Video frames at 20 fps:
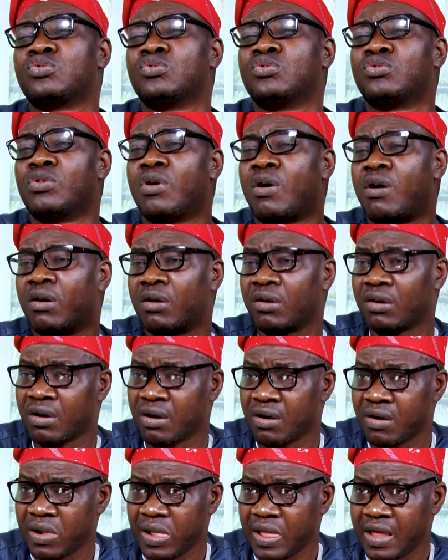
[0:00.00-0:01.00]
too
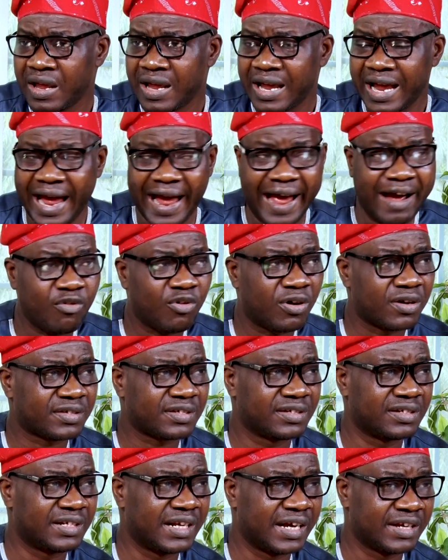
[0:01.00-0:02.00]
long. I
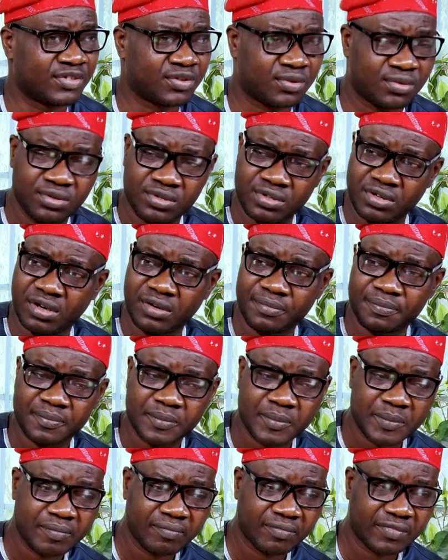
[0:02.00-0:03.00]
was in a studio
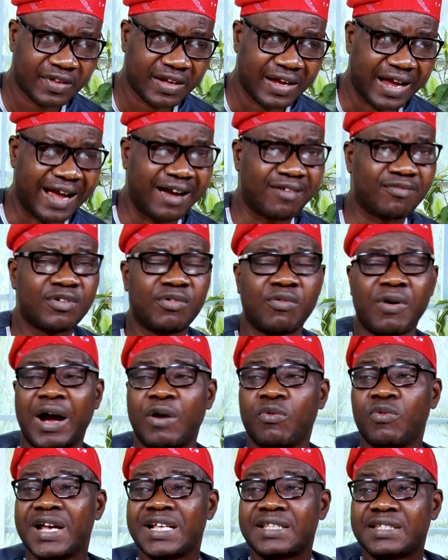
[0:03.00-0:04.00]
and we
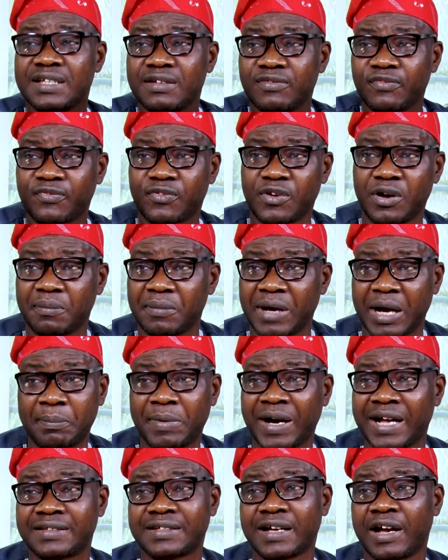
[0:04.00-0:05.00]
were waiting from
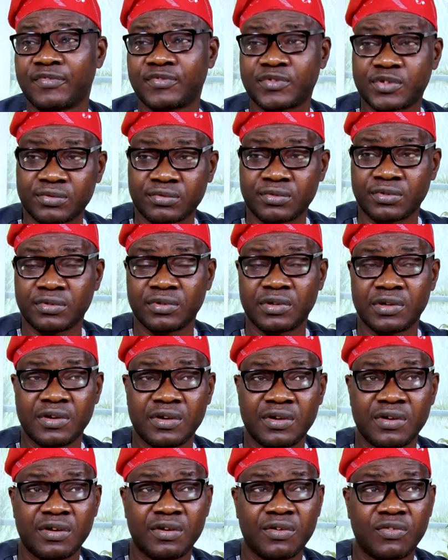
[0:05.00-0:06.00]
about afternoon
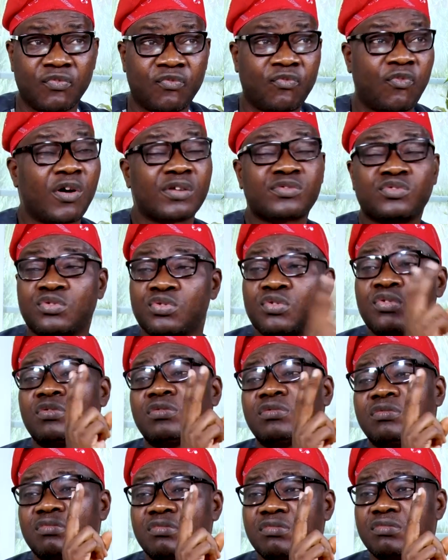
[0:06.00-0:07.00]
for
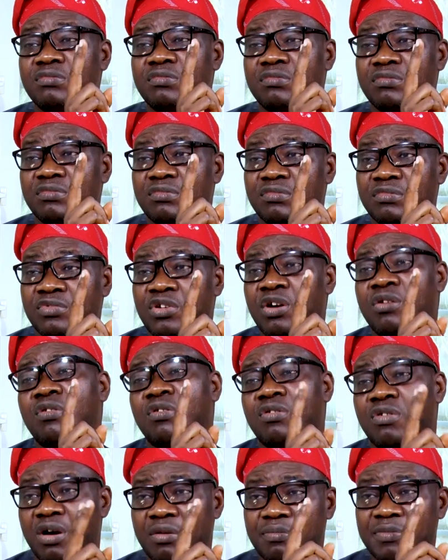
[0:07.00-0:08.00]
2
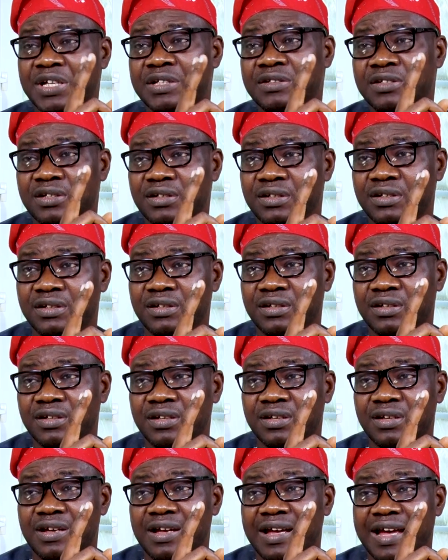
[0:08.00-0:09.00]
local governments.
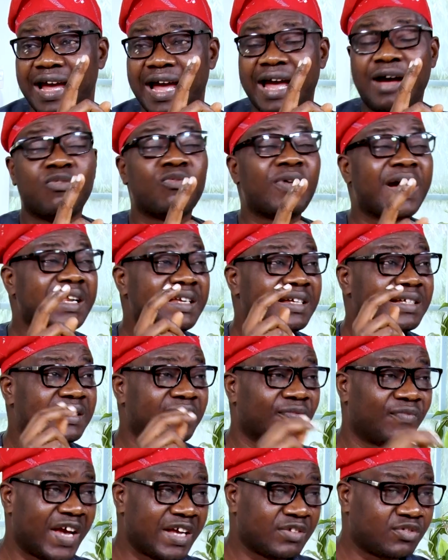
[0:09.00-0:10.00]
And when it
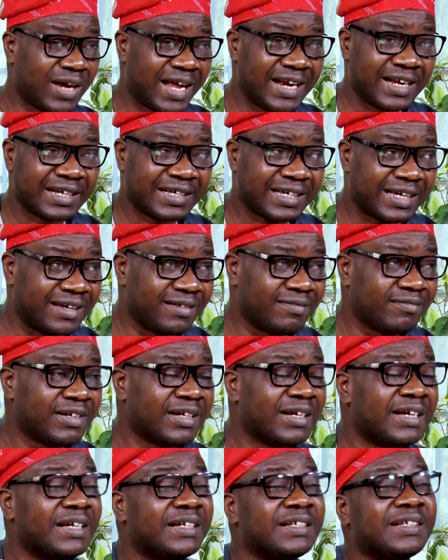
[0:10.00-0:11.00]
eventually came,
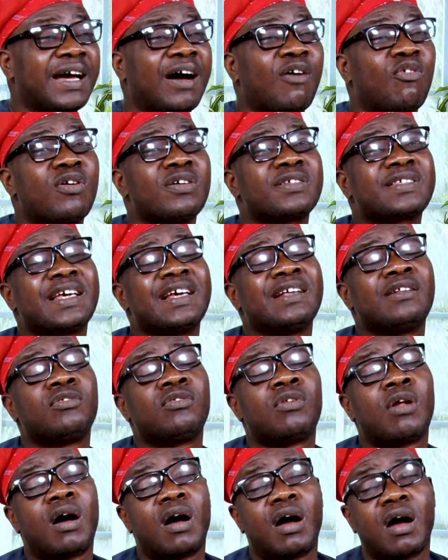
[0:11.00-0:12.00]
there was a
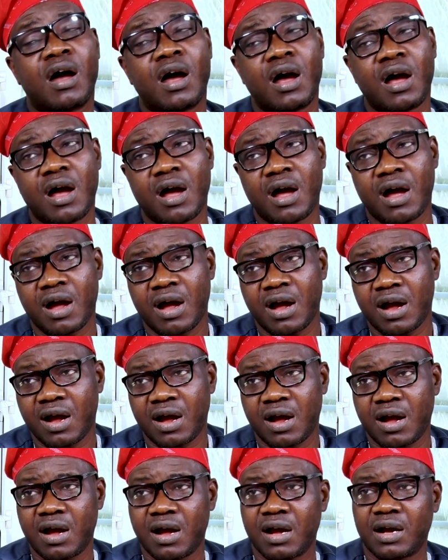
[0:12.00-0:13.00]

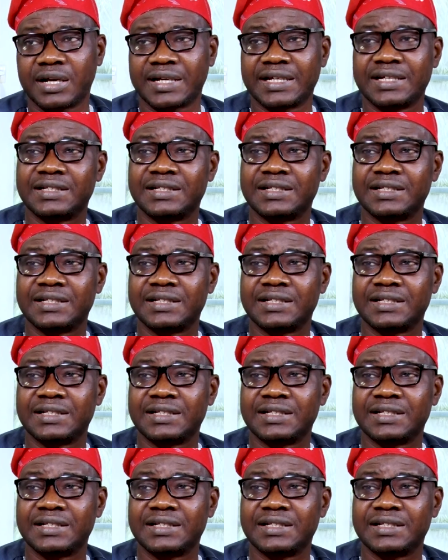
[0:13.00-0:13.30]
long